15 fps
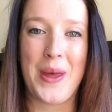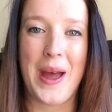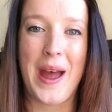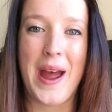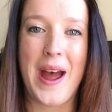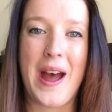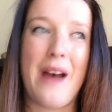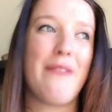
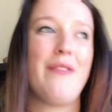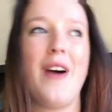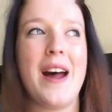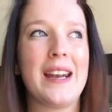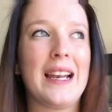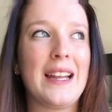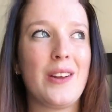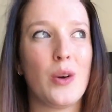I
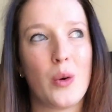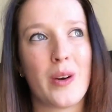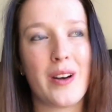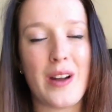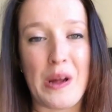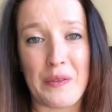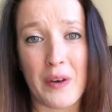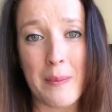finally ordered
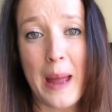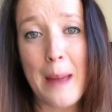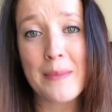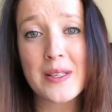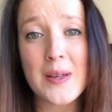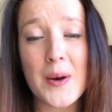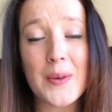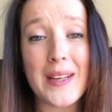it from
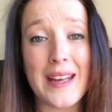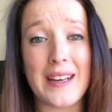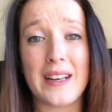Amazon and